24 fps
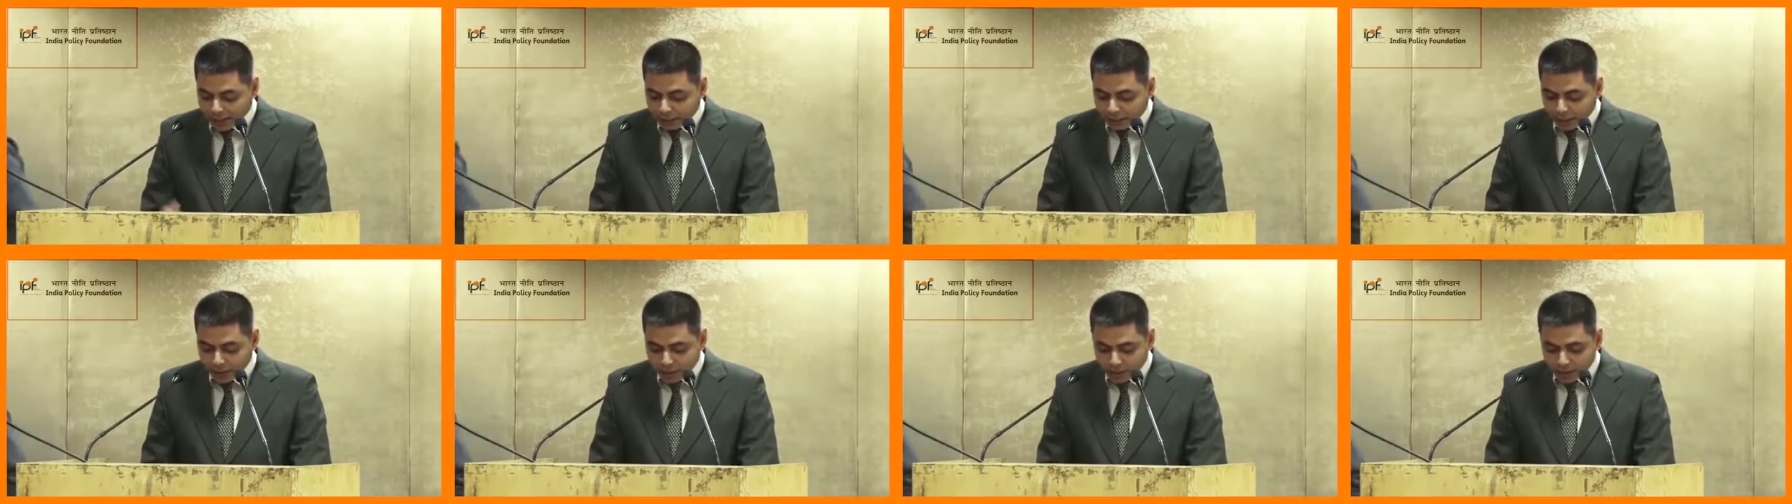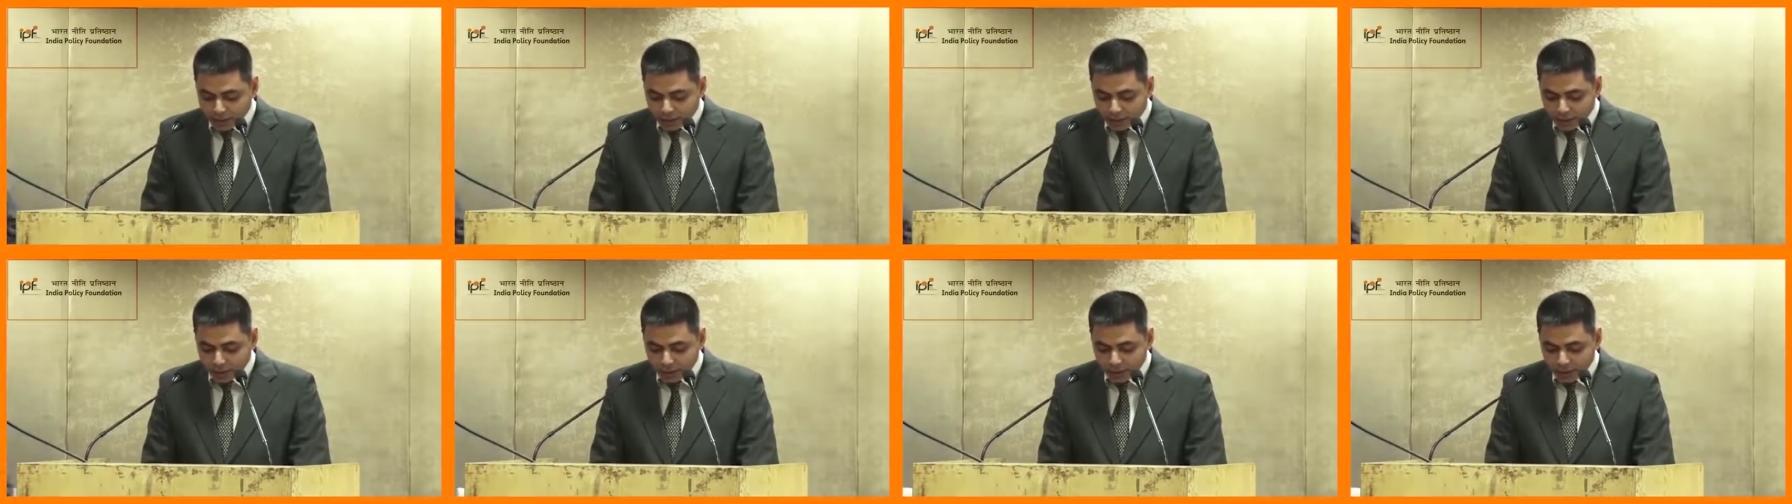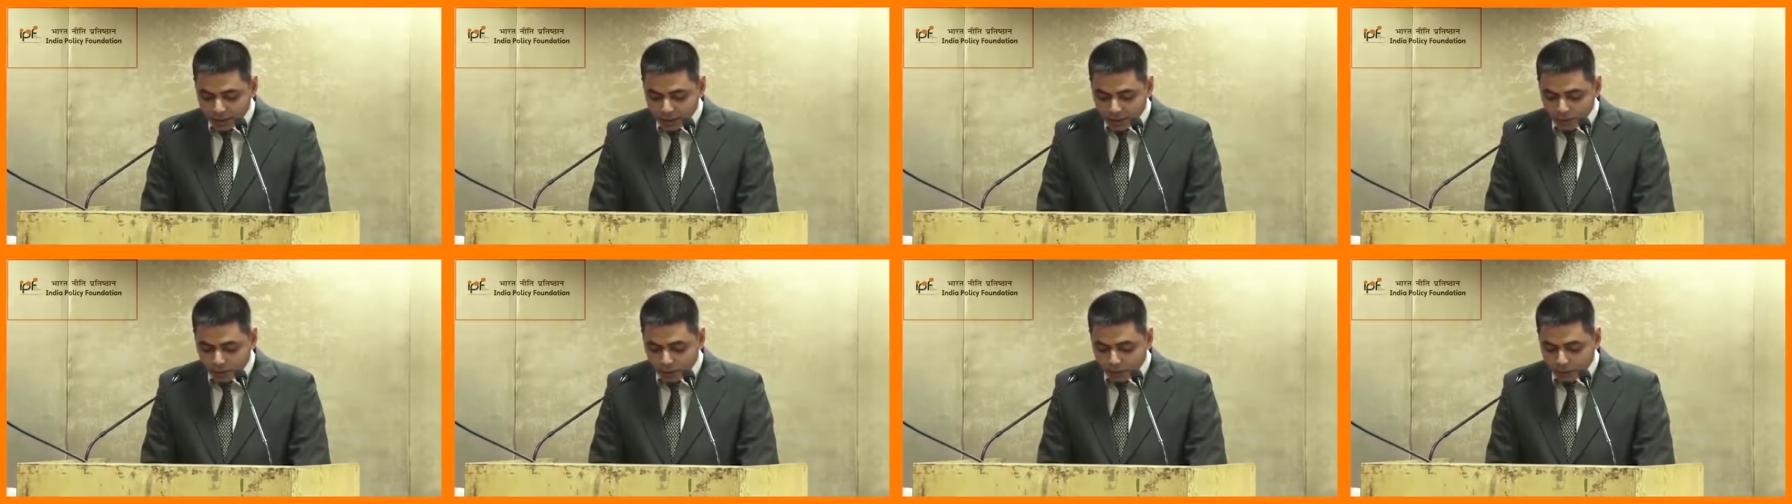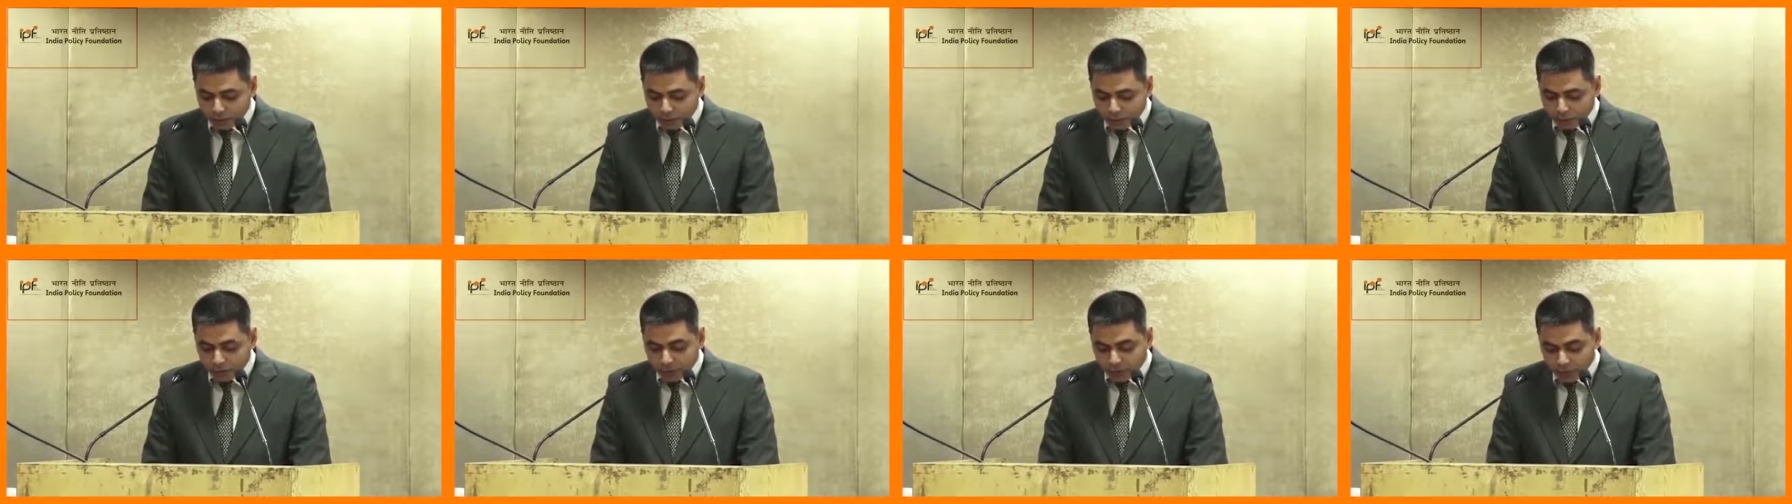East Pakistan
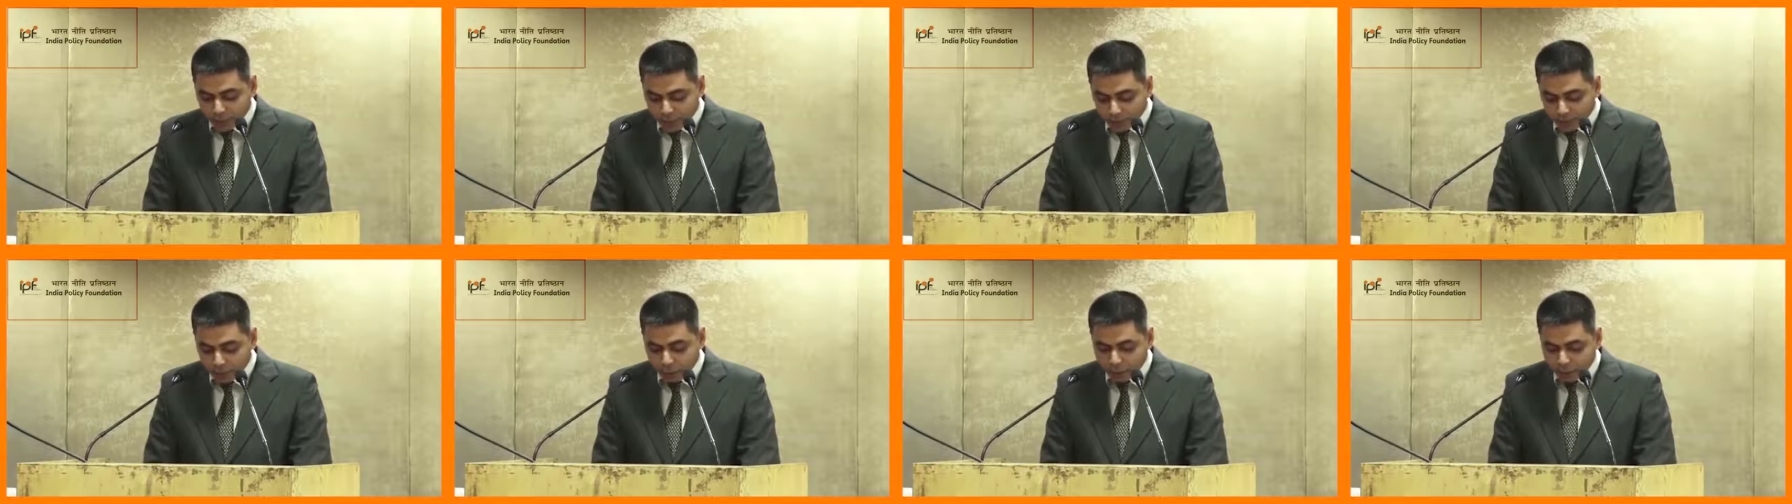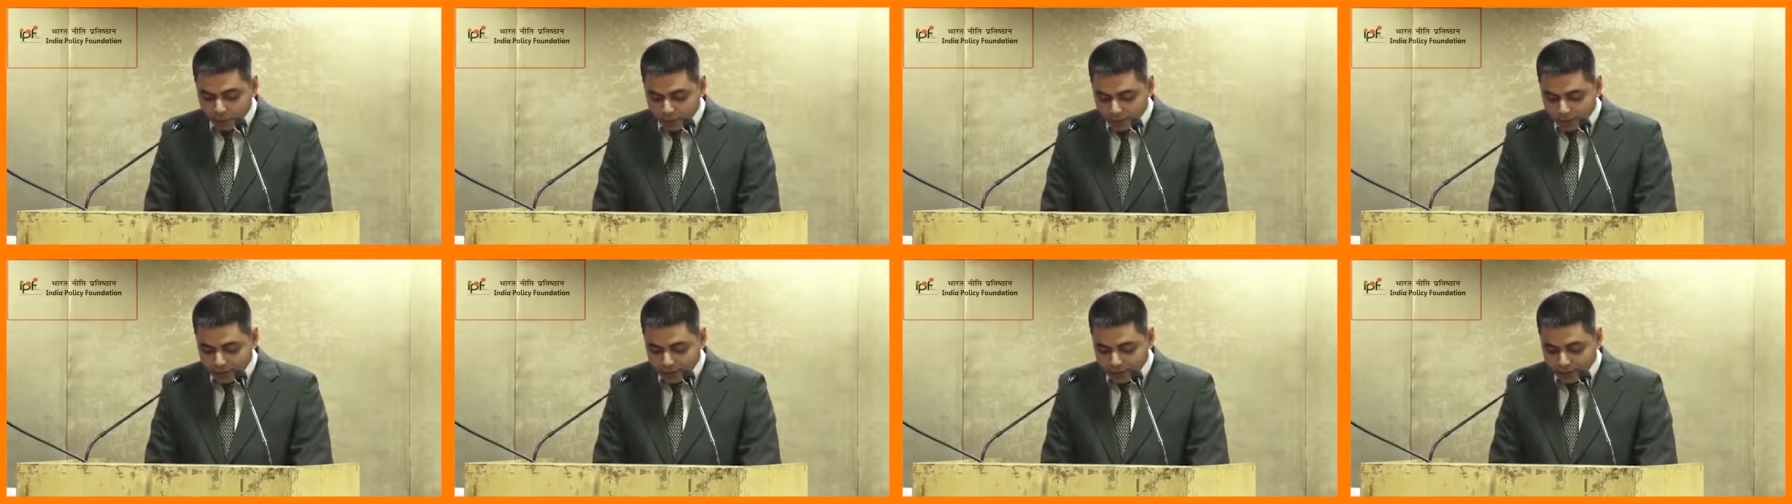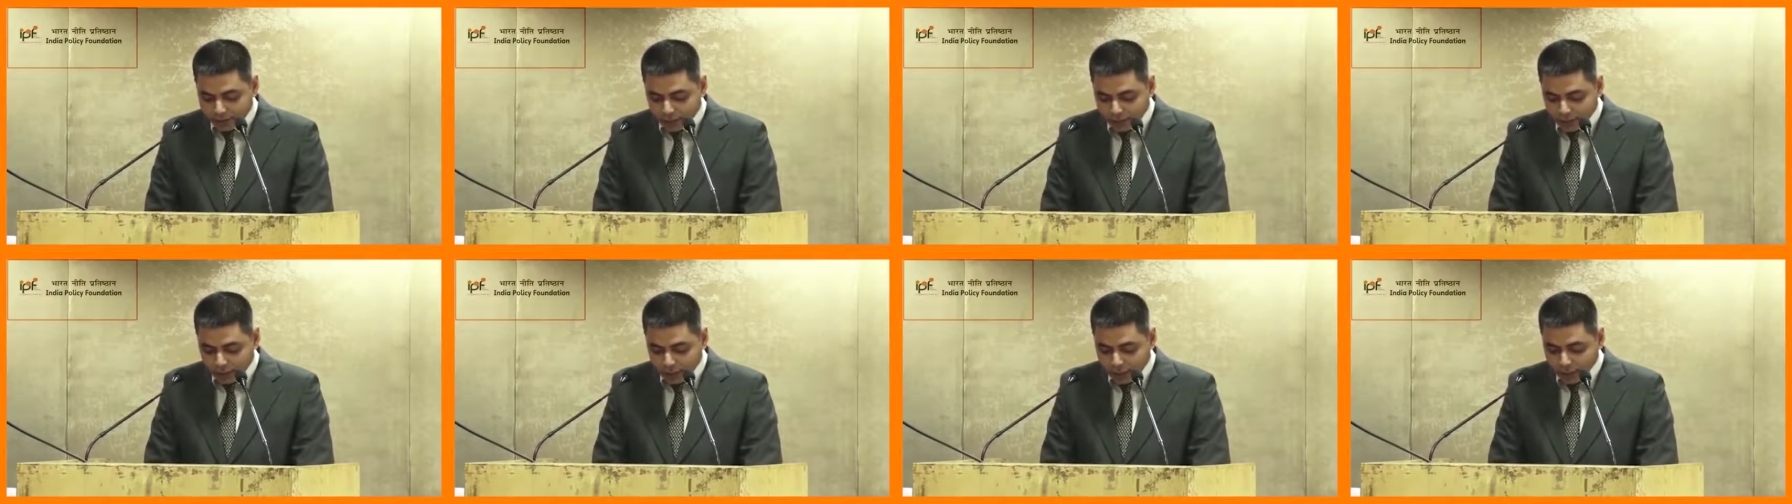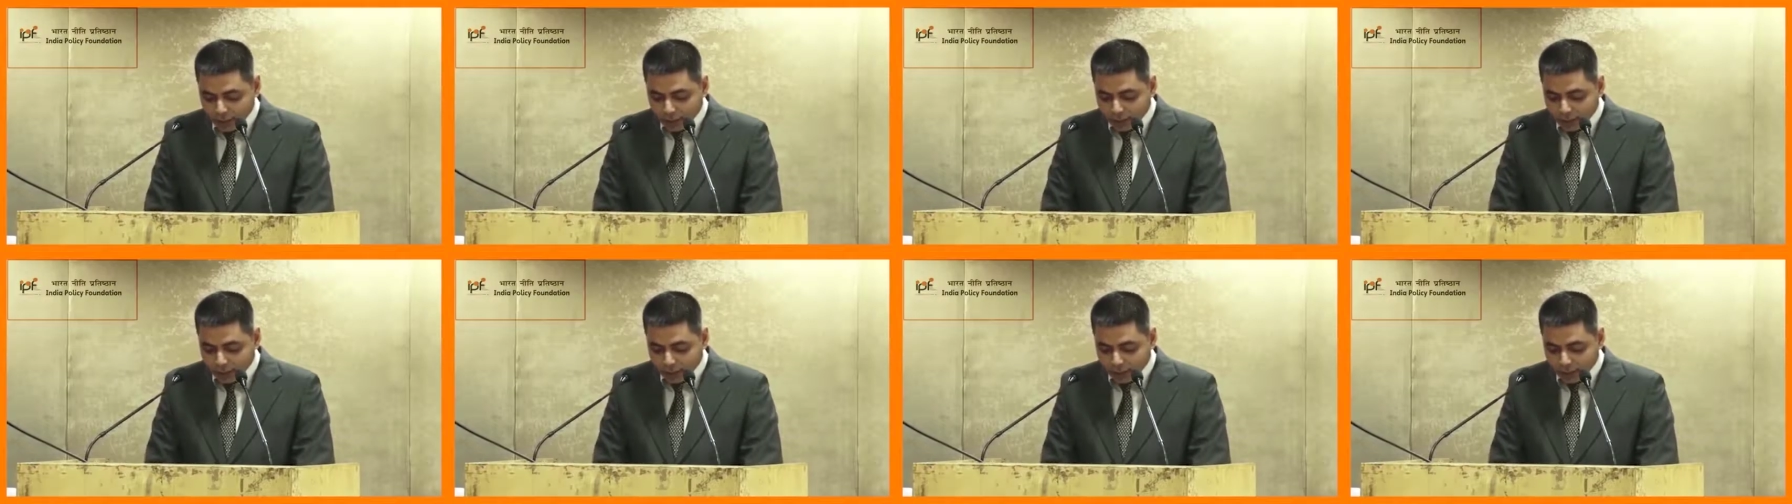of the Hindu presence